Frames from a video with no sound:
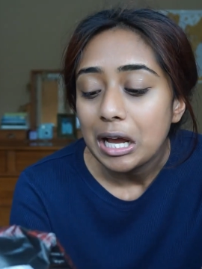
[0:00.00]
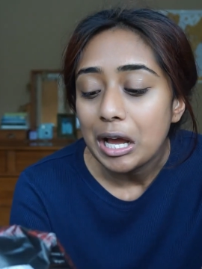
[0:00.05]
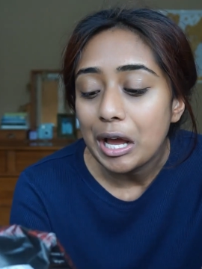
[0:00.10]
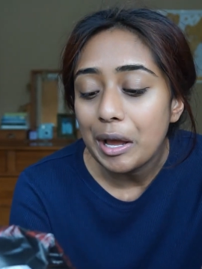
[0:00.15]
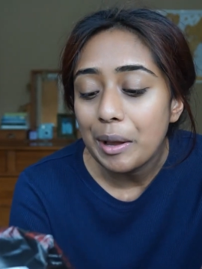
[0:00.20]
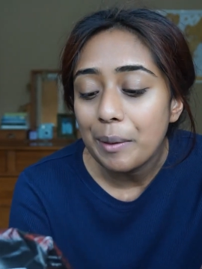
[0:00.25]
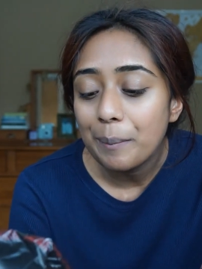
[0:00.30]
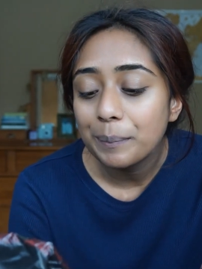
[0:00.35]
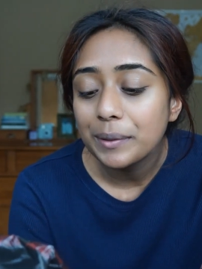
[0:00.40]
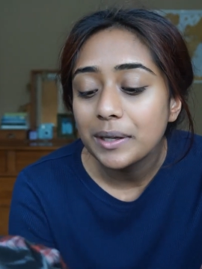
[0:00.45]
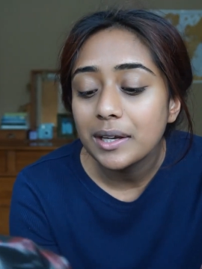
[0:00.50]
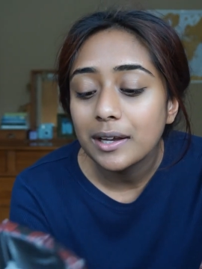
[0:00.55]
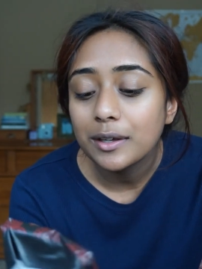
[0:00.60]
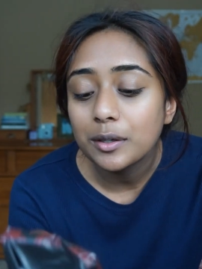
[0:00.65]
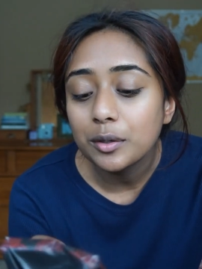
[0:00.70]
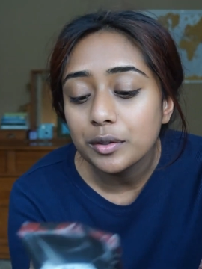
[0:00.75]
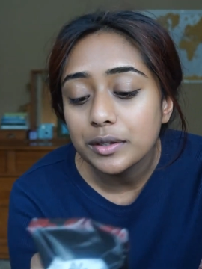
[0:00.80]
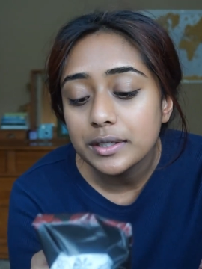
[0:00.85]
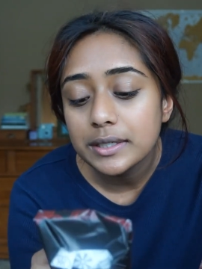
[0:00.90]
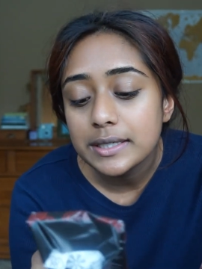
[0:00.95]
But yeah,
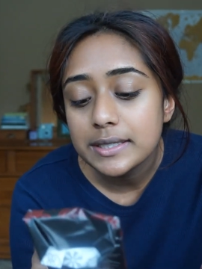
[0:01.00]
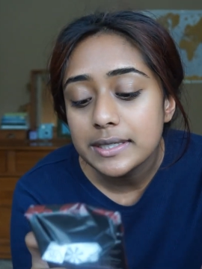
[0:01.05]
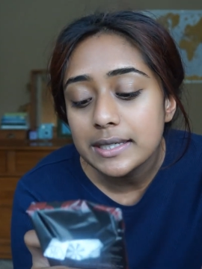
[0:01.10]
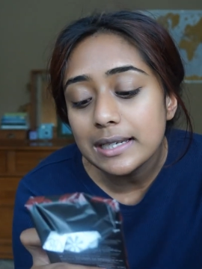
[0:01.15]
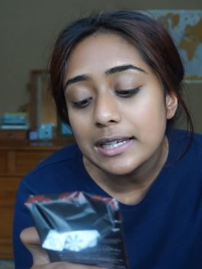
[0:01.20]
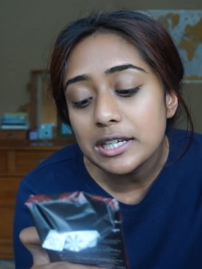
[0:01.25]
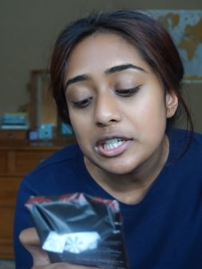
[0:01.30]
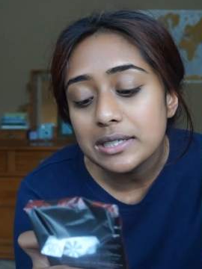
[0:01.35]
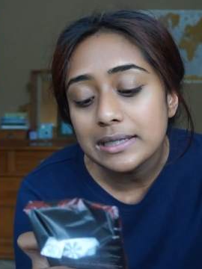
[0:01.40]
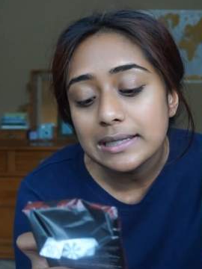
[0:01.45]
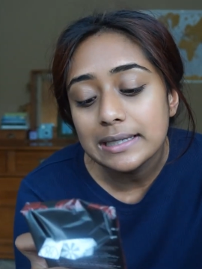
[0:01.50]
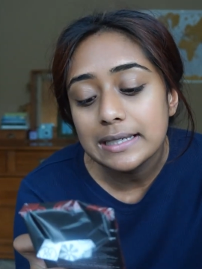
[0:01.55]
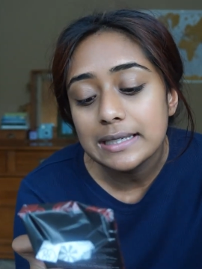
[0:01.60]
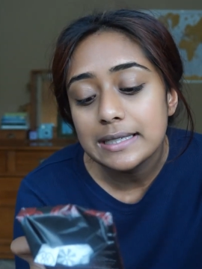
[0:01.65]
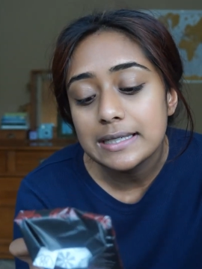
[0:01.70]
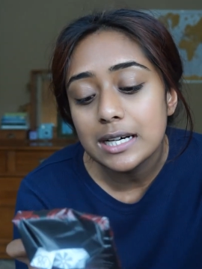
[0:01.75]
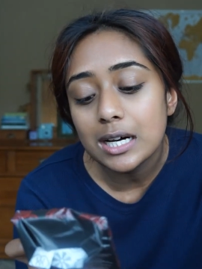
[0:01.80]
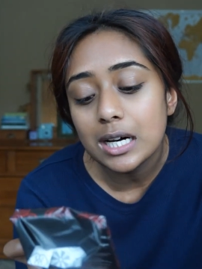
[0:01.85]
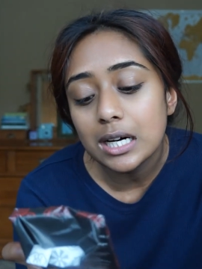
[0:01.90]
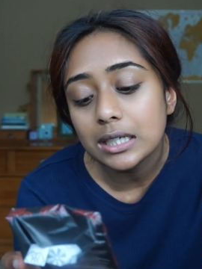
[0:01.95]
I got the deliciously
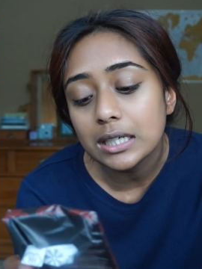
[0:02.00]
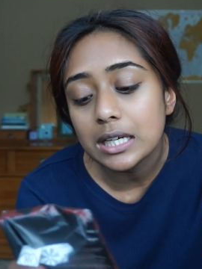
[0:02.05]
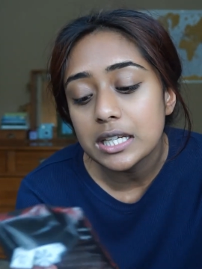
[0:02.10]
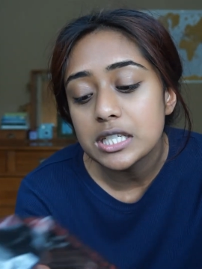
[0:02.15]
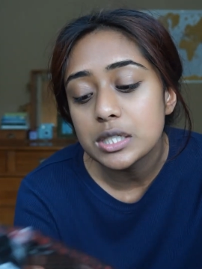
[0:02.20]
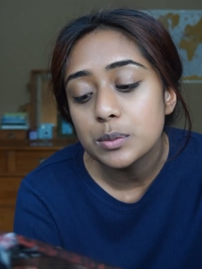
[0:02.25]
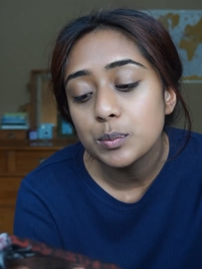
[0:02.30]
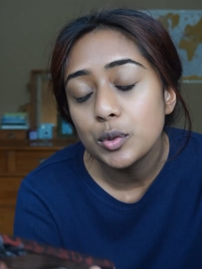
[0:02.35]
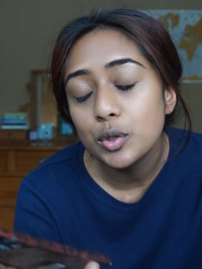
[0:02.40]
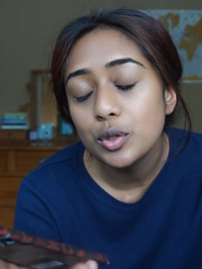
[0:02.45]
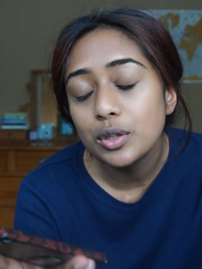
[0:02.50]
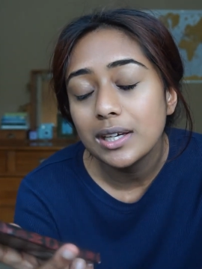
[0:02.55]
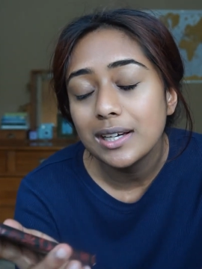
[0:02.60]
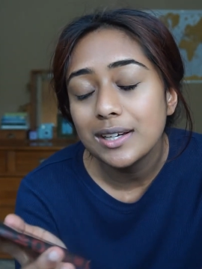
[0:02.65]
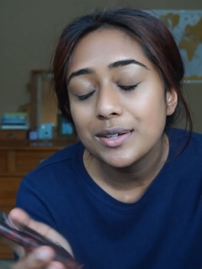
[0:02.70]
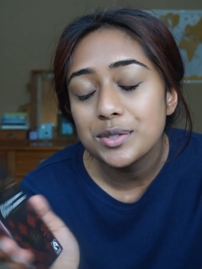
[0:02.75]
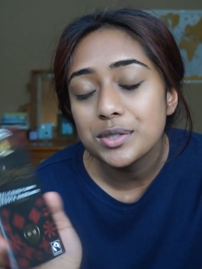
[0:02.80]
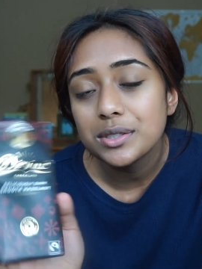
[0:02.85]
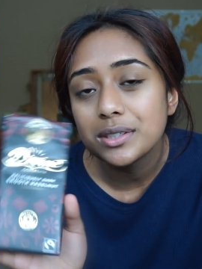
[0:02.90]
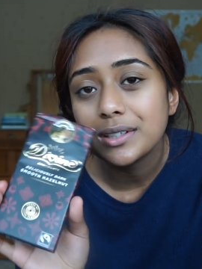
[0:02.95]
dark smooth
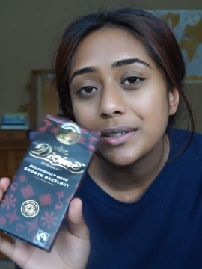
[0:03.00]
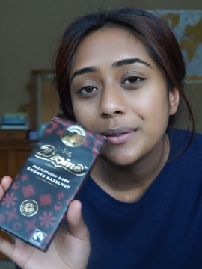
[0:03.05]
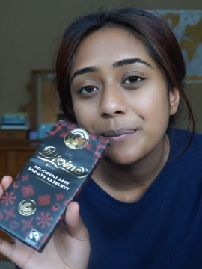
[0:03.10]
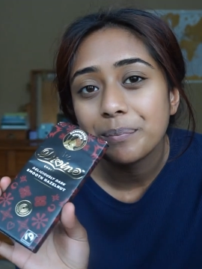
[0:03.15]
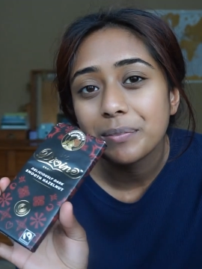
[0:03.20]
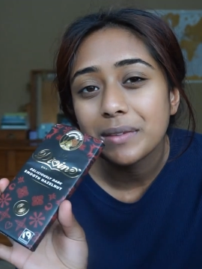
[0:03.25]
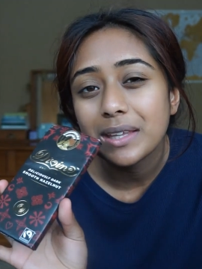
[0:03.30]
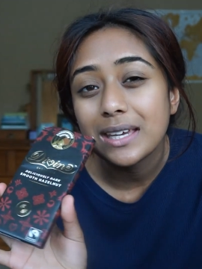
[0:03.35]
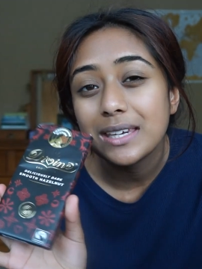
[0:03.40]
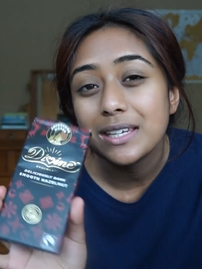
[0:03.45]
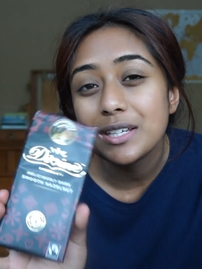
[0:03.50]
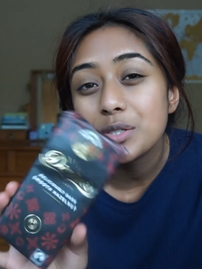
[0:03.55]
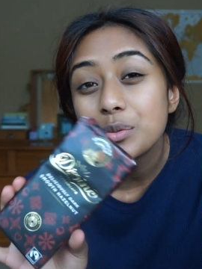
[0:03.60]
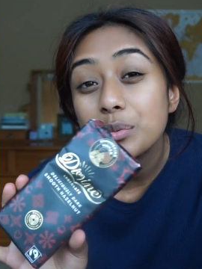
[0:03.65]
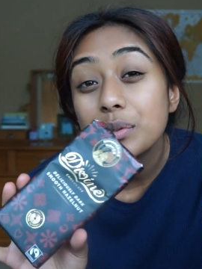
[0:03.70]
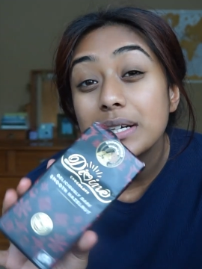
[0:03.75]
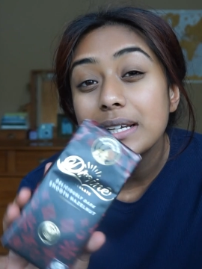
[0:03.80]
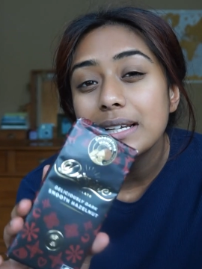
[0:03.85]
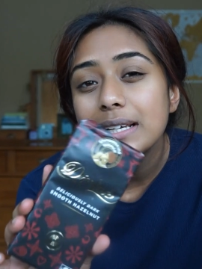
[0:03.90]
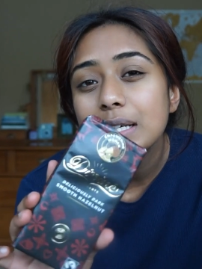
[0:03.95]
hazelnut, and
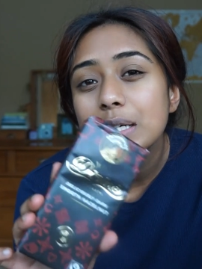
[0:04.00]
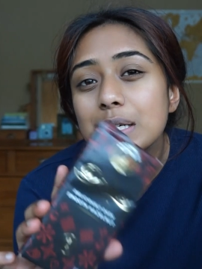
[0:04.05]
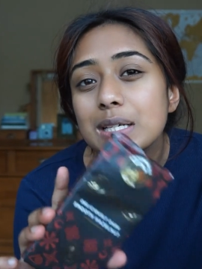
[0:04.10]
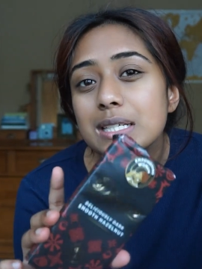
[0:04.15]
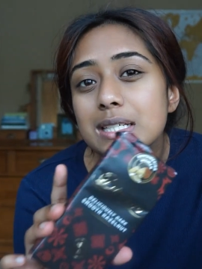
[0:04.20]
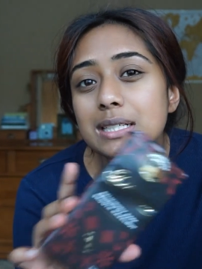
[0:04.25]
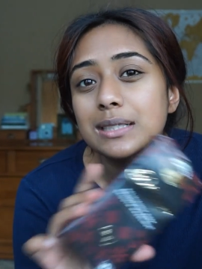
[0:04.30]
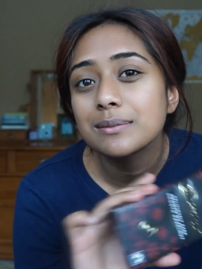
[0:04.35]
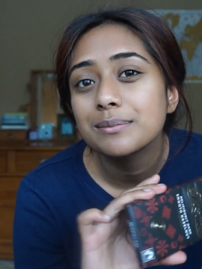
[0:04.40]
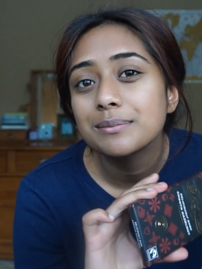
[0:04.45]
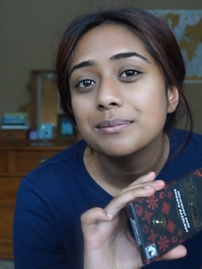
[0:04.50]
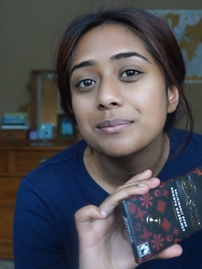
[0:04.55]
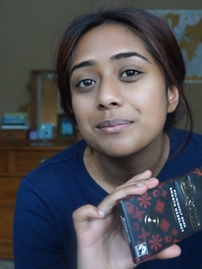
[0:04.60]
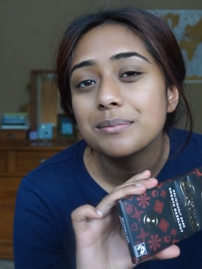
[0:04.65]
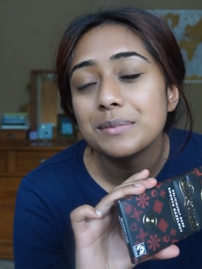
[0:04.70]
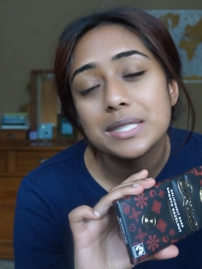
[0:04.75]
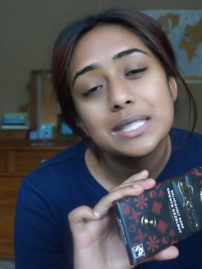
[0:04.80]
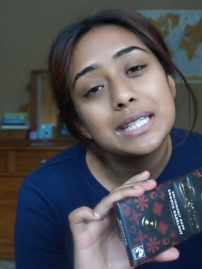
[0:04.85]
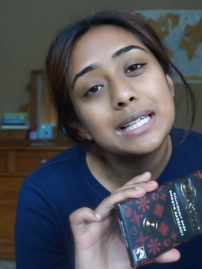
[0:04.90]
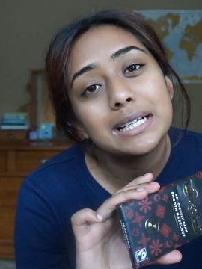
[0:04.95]
it's really good.
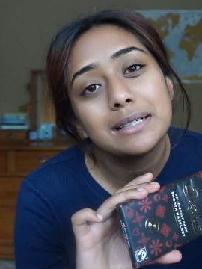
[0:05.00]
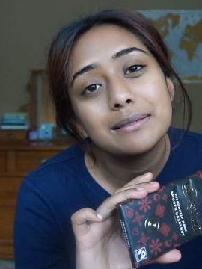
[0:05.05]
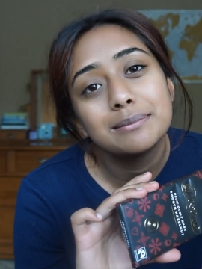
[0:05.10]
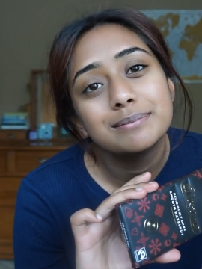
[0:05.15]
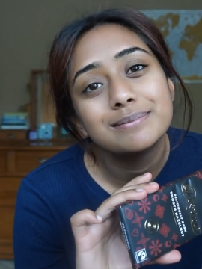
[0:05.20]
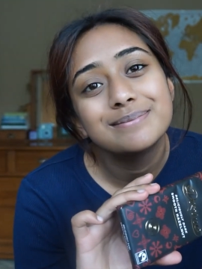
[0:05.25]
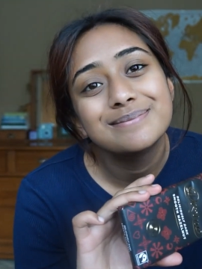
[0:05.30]
So yeah.